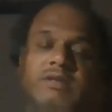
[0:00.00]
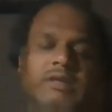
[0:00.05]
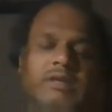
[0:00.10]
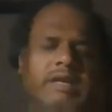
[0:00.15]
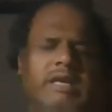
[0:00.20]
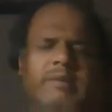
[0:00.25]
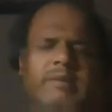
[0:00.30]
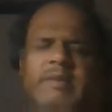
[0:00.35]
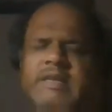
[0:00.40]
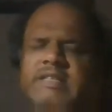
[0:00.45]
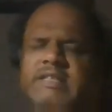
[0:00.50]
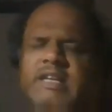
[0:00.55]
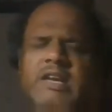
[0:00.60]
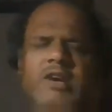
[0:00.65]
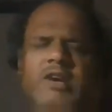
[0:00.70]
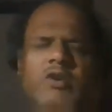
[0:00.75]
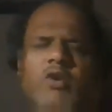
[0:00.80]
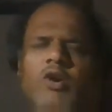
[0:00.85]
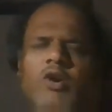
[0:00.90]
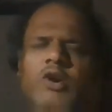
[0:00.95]
He basically
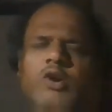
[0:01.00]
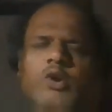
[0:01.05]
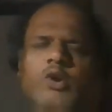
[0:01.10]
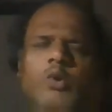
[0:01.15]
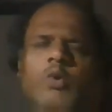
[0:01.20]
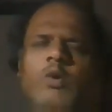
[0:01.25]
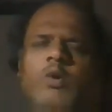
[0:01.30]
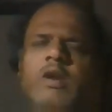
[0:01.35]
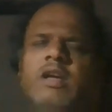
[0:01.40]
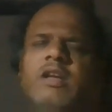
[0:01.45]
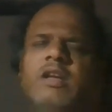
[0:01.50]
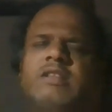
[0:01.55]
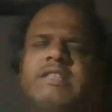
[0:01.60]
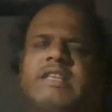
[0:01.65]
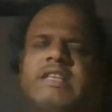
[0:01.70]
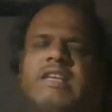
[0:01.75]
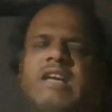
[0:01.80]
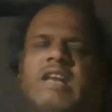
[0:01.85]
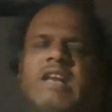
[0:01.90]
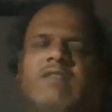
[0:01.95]
not told a
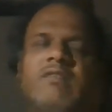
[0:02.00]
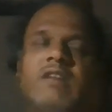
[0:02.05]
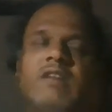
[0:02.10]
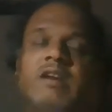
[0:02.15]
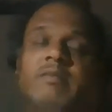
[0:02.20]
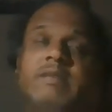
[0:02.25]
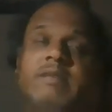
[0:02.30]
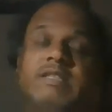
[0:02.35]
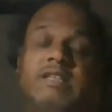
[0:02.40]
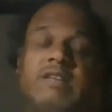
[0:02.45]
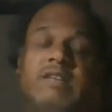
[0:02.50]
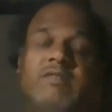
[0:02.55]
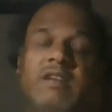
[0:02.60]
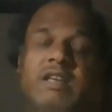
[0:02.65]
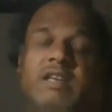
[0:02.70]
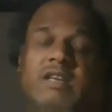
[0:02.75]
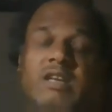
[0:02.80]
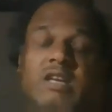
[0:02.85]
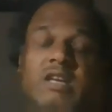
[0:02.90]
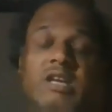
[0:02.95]
single word basically.
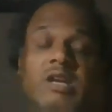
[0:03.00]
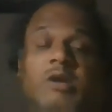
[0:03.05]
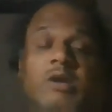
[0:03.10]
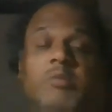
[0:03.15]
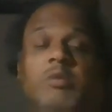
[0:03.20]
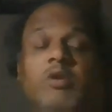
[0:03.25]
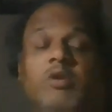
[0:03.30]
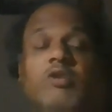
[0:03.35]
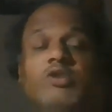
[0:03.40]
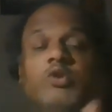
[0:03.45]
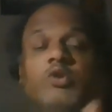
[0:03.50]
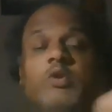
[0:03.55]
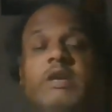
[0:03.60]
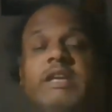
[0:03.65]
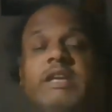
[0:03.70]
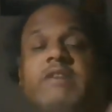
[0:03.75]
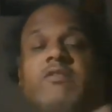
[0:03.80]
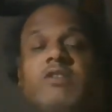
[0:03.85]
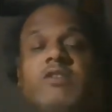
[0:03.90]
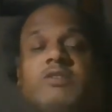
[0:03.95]
Why? Because
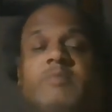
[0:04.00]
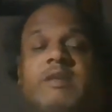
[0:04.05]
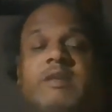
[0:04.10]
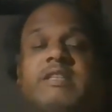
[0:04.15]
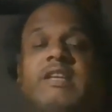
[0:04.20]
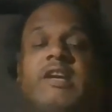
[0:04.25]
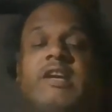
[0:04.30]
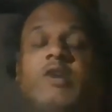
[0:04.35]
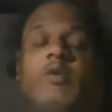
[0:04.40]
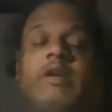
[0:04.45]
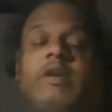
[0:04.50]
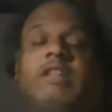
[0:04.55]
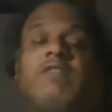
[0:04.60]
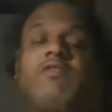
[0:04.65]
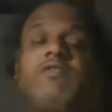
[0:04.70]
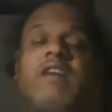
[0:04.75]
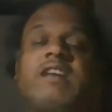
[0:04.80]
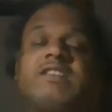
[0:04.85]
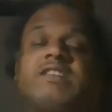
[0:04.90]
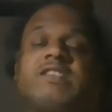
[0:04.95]
he was basically doing the
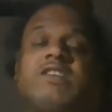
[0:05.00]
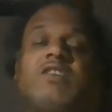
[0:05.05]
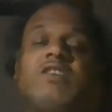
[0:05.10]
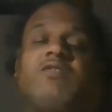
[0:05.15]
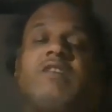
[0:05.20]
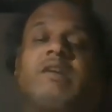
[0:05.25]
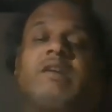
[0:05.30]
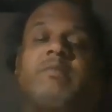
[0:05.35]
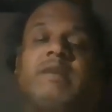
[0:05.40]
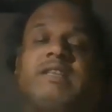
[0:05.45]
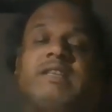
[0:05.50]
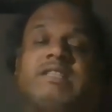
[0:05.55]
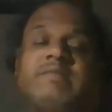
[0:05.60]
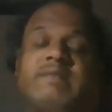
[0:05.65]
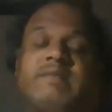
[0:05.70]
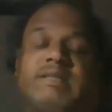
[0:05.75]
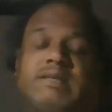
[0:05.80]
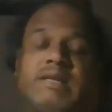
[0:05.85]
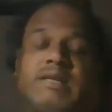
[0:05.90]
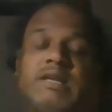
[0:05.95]
fasting of Hanumanji
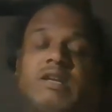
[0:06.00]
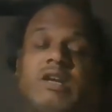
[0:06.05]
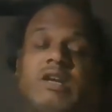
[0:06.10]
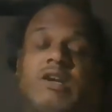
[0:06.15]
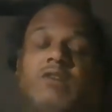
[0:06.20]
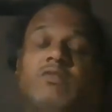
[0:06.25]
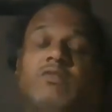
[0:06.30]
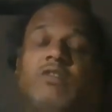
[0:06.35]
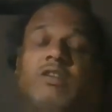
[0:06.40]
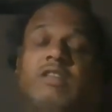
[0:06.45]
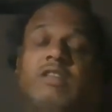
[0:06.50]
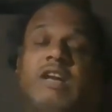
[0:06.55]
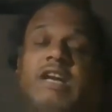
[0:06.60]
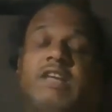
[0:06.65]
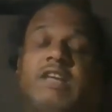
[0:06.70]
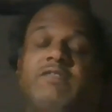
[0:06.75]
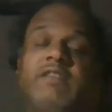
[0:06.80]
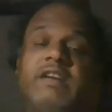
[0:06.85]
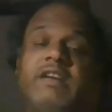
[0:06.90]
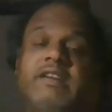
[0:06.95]
basically for
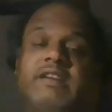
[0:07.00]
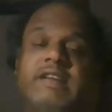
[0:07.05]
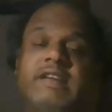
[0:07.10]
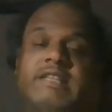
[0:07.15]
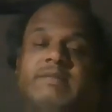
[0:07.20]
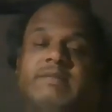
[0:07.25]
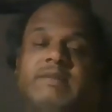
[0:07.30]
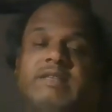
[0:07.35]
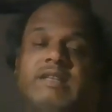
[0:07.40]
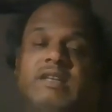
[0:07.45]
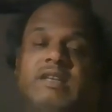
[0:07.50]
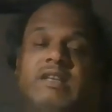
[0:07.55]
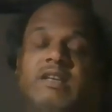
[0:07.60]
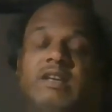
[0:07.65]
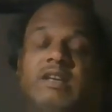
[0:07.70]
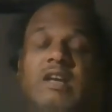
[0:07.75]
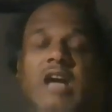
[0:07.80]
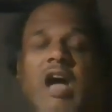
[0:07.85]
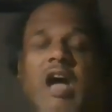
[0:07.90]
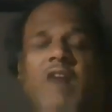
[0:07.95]
35 years basically.
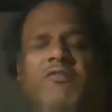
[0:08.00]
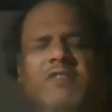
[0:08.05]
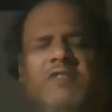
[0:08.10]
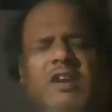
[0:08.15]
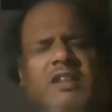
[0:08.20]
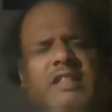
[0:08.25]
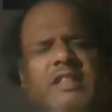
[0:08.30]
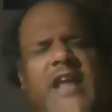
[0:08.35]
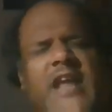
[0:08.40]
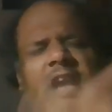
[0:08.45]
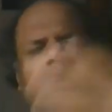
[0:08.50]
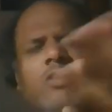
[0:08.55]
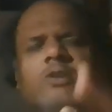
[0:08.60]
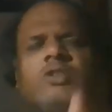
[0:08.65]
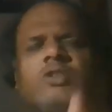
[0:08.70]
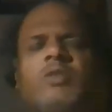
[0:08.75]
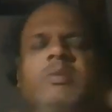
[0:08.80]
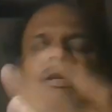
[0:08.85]
After that also